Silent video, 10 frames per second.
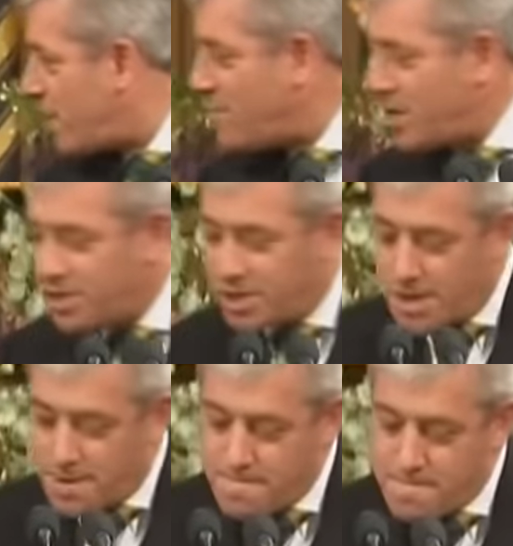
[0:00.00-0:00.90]
Prime
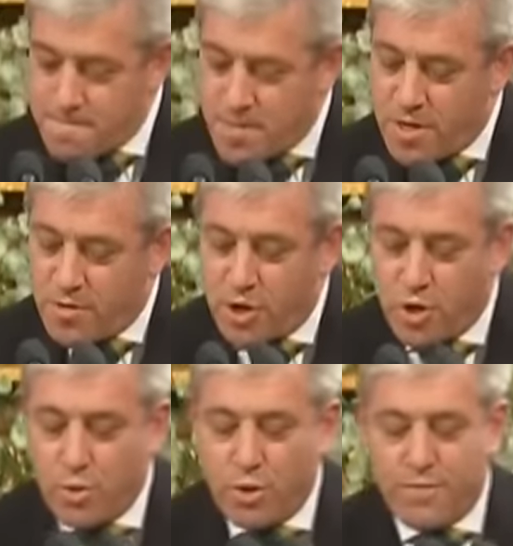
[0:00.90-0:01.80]
Minister,
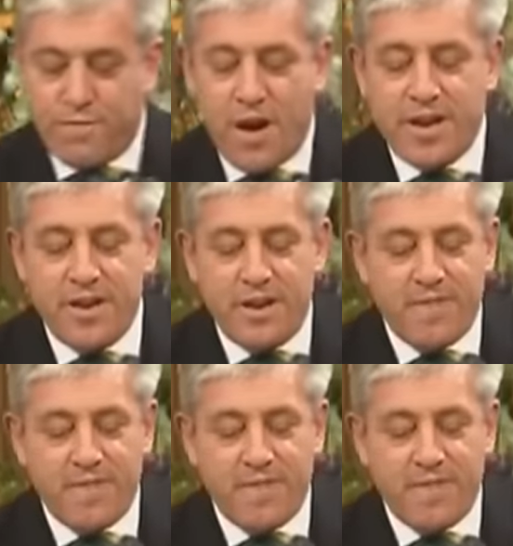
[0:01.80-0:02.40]
that you will find